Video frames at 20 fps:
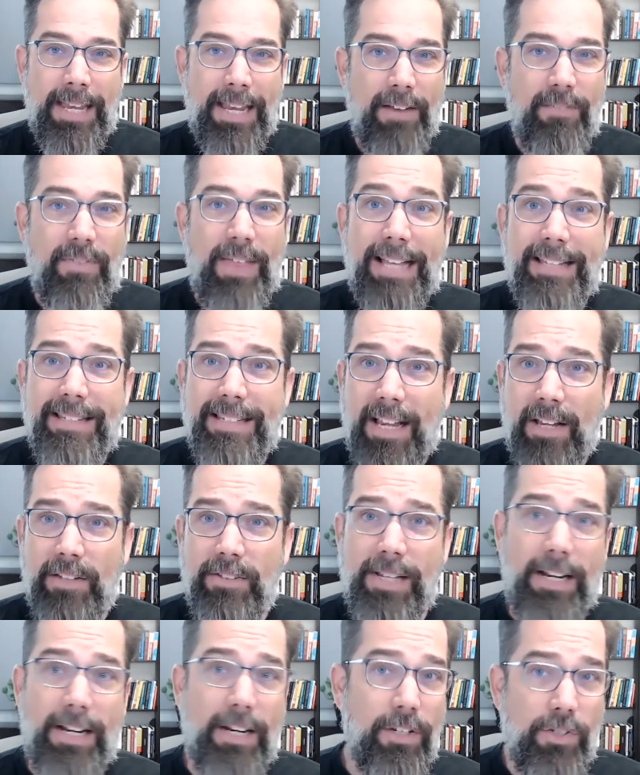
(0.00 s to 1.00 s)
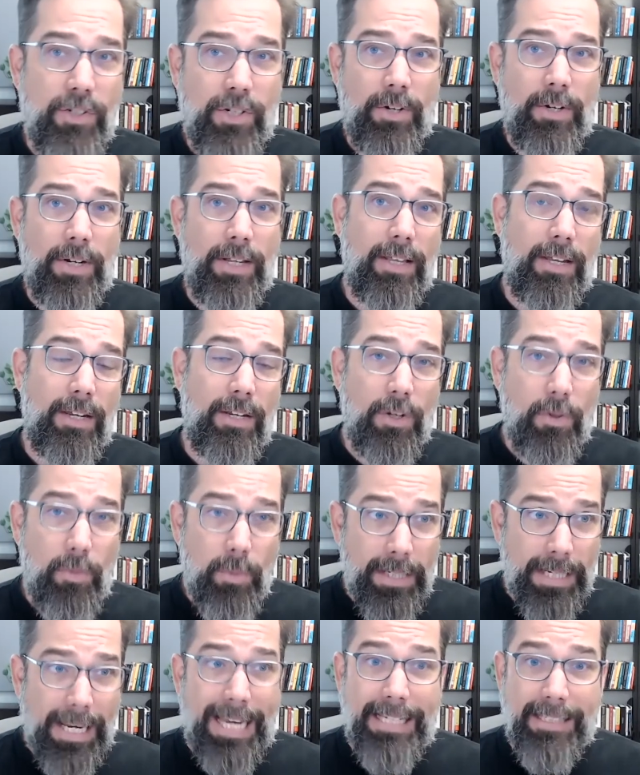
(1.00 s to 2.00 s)
If that sounds like a journey that you
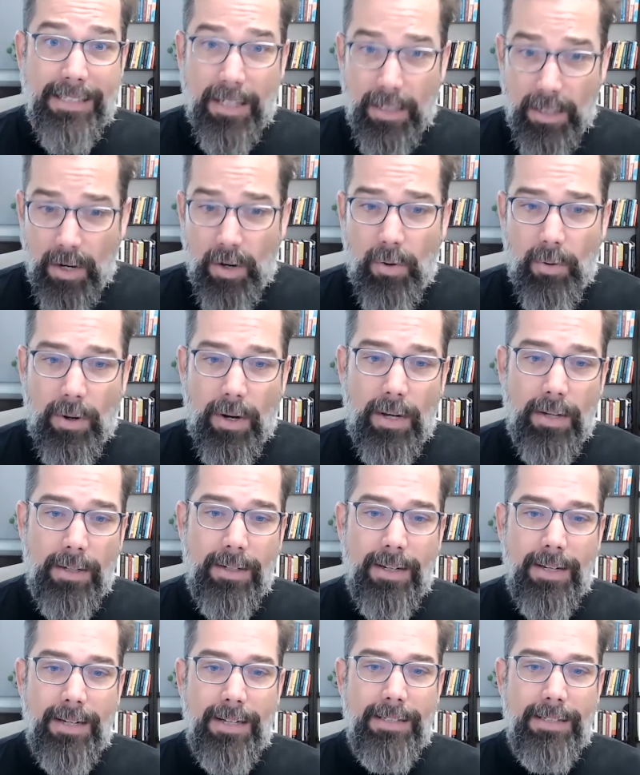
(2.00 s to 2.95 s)
would like to go on,